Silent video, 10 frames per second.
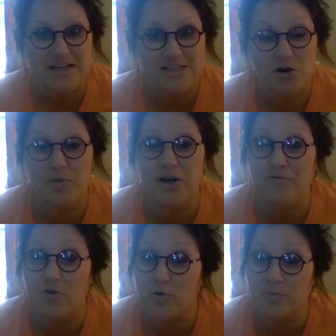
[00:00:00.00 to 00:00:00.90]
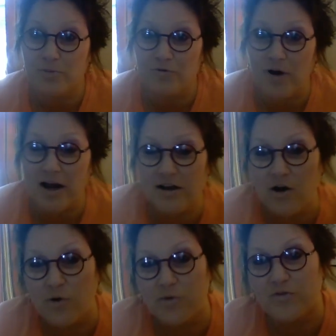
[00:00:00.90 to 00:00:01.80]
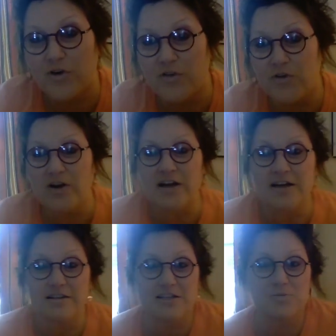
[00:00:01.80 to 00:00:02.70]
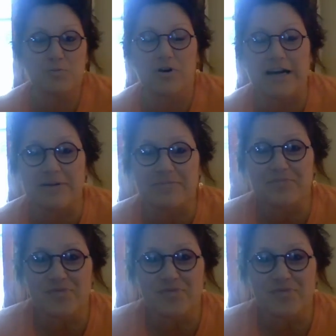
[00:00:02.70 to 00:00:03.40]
So before, before I go further, uh, let's pray.